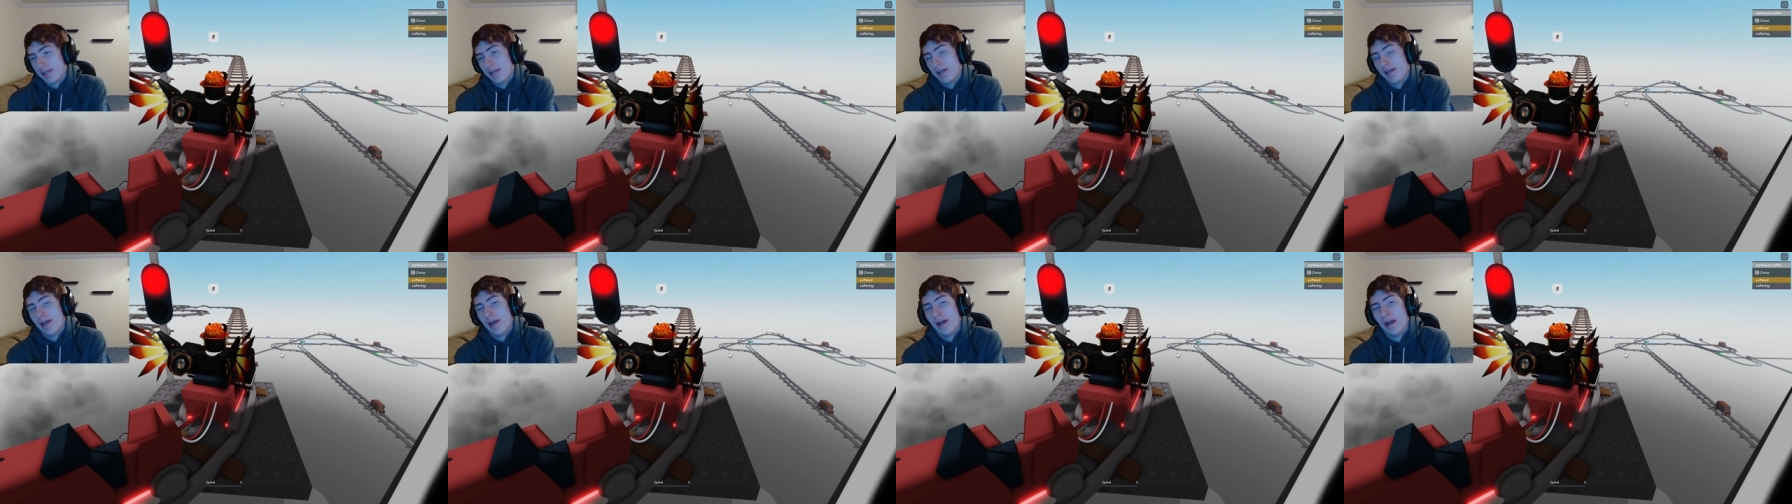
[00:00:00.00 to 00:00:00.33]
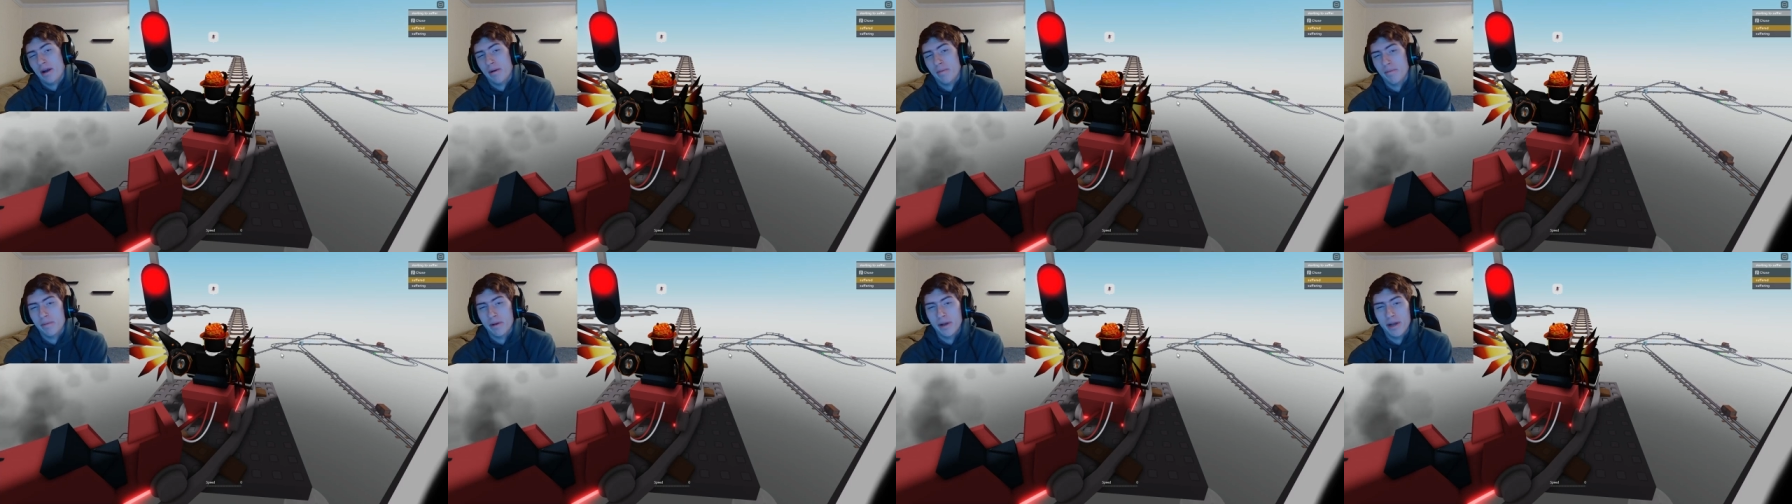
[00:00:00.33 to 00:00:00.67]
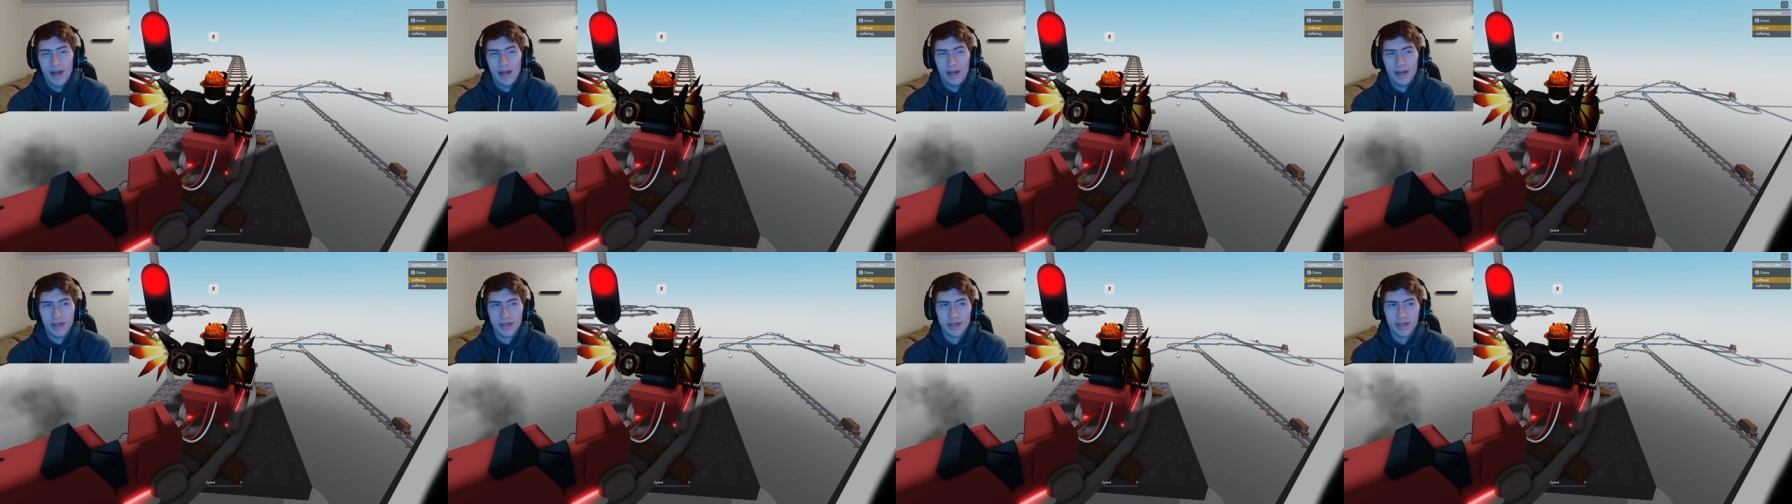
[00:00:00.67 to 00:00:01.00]

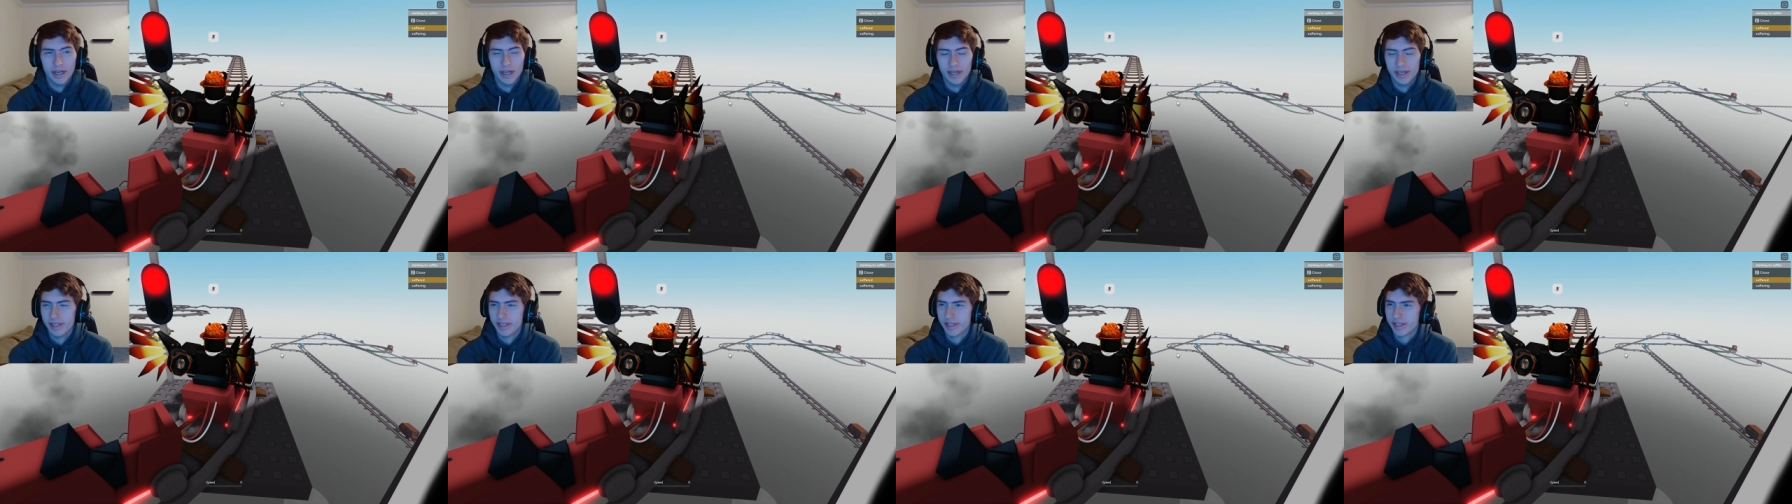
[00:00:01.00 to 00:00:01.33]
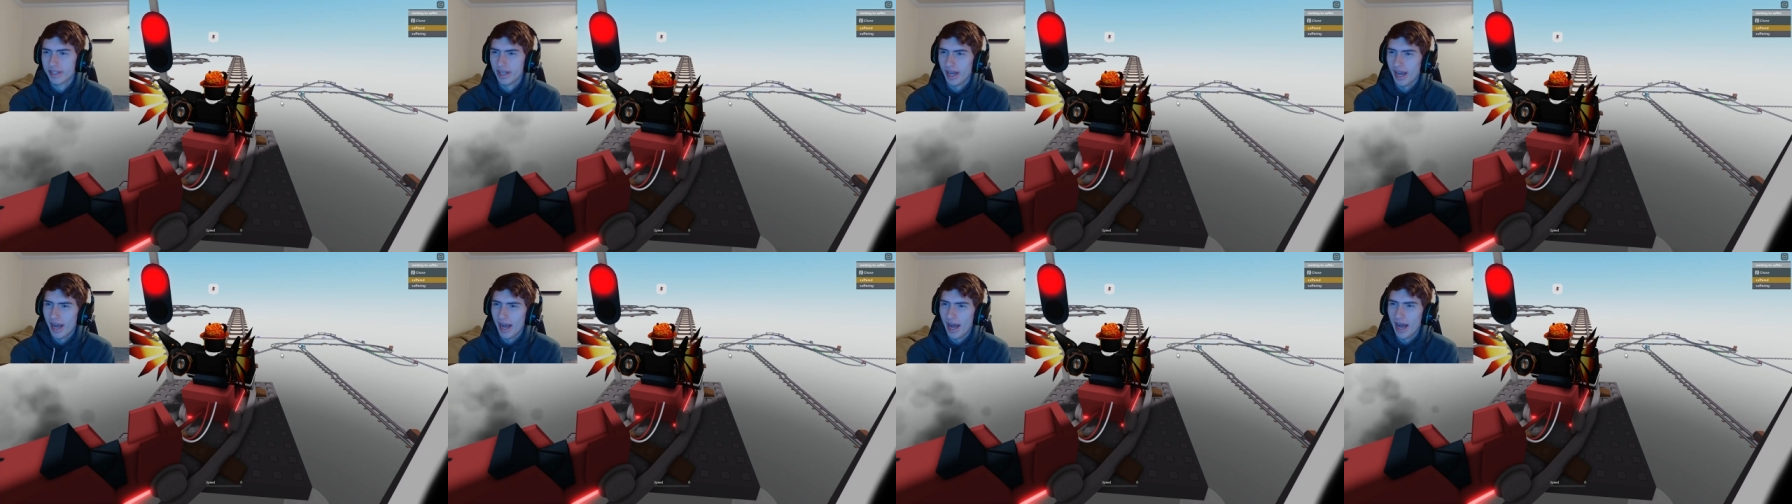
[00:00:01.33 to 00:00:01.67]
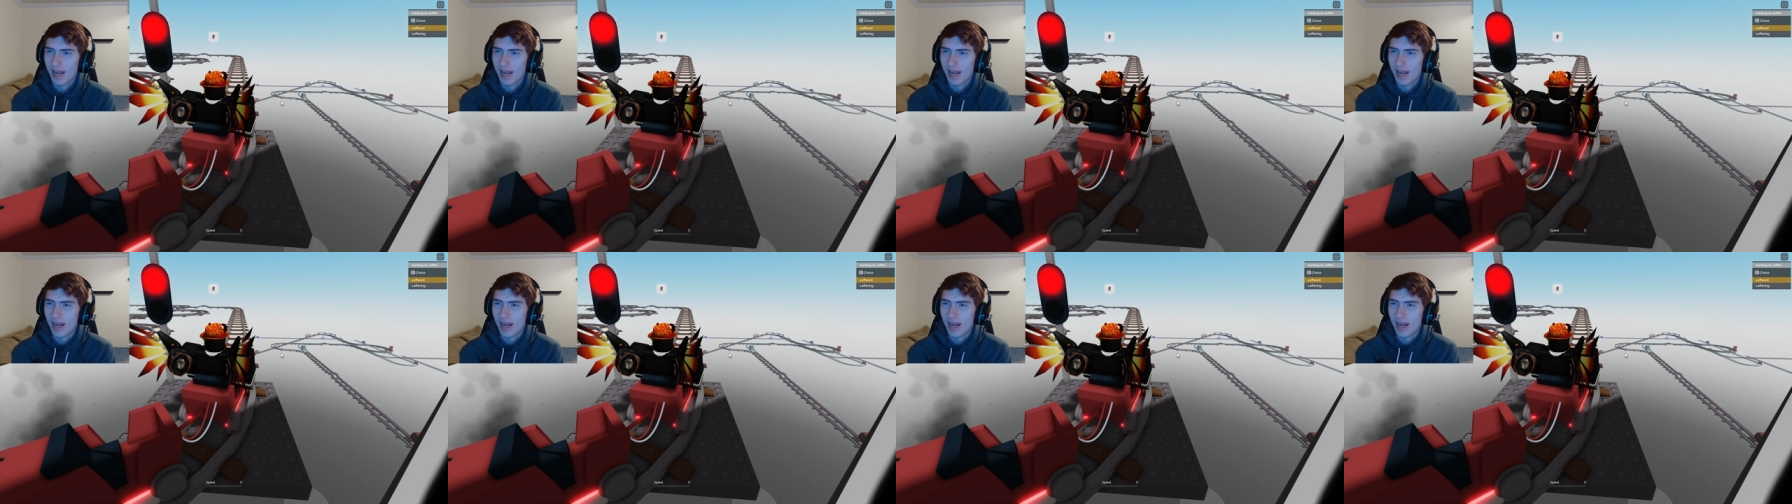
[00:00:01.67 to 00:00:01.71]
Because um,